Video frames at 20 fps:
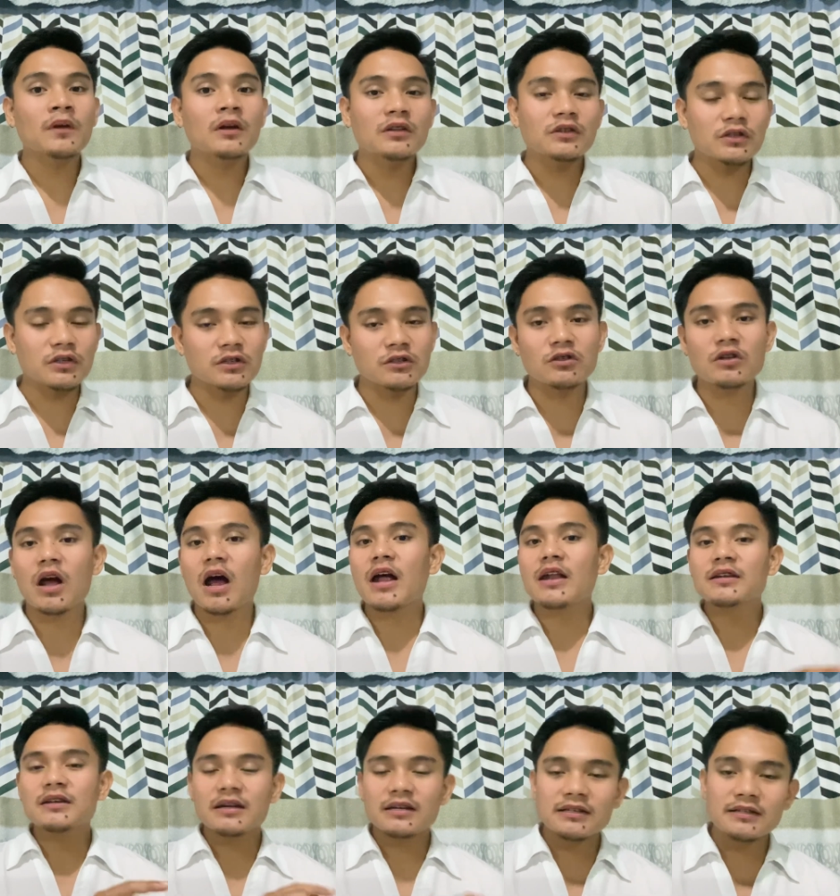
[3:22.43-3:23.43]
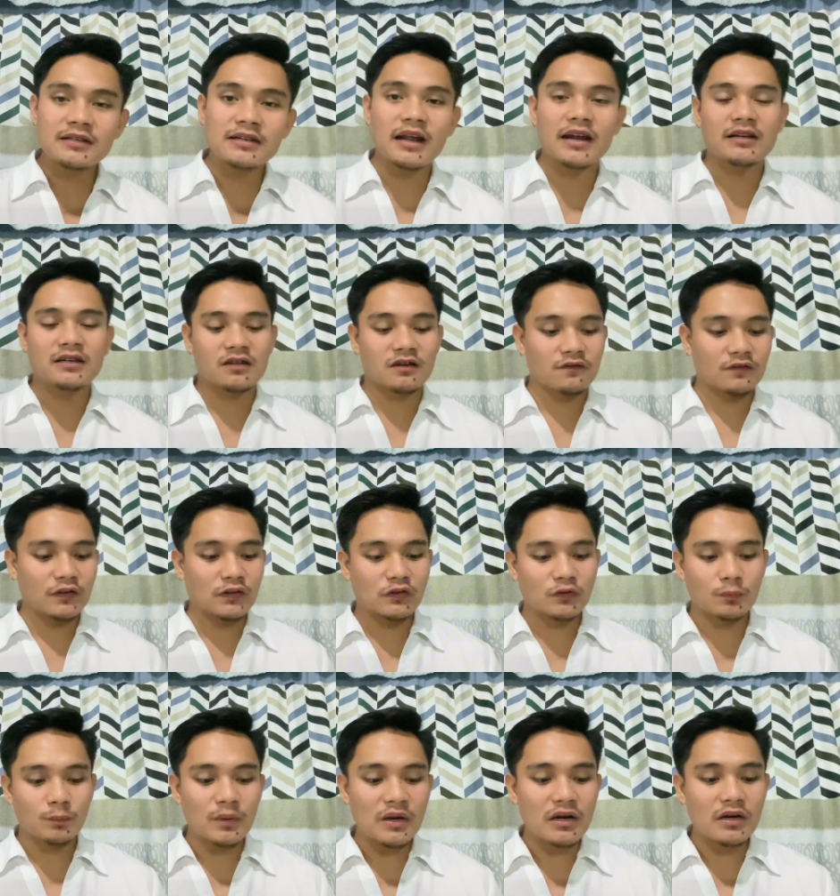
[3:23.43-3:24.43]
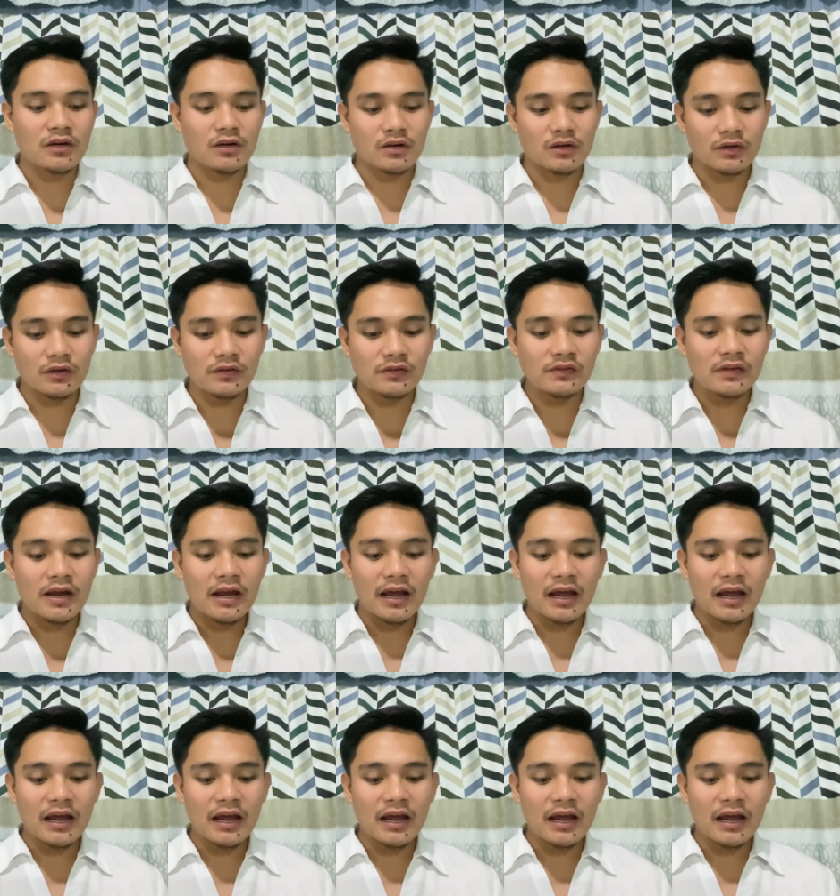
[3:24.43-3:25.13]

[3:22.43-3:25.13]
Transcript: to non-native speakers